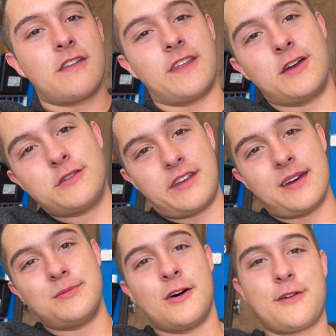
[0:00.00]
the
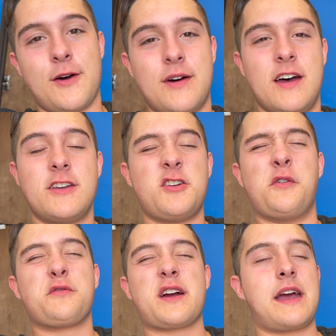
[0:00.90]
UTM logo, don't
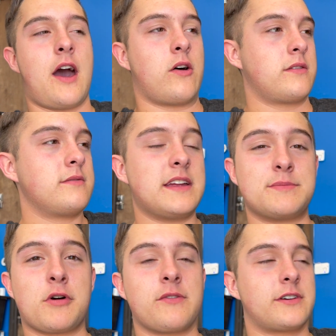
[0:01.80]
freak out. It's
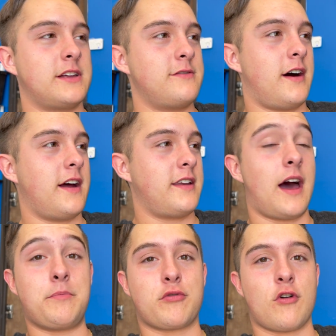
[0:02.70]
perfectly fine.
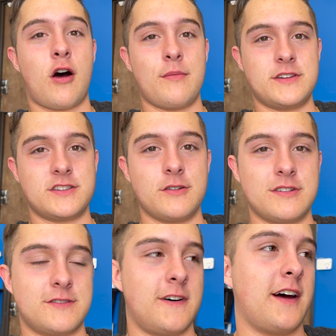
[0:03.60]
I promise you
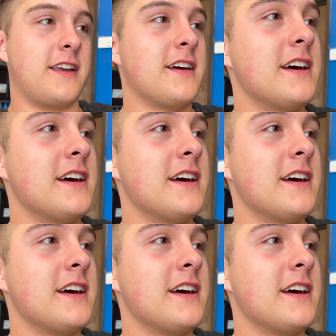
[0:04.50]
it's fine.